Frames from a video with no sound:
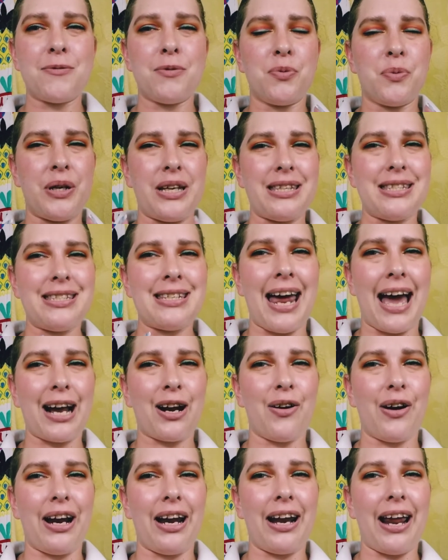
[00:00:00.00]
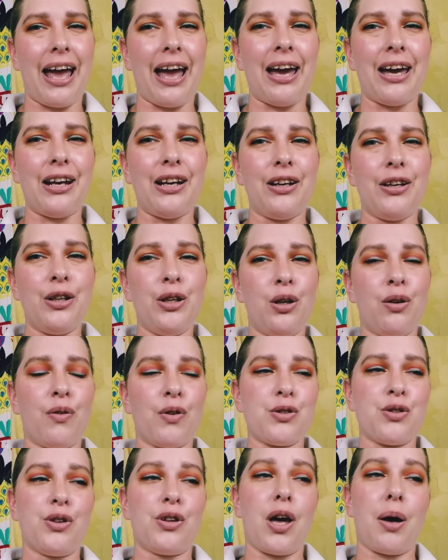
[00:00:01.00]
between Snack Crate and
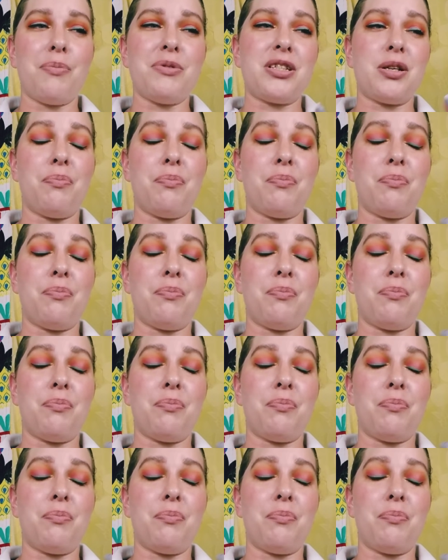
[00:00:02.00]
Universal Yums,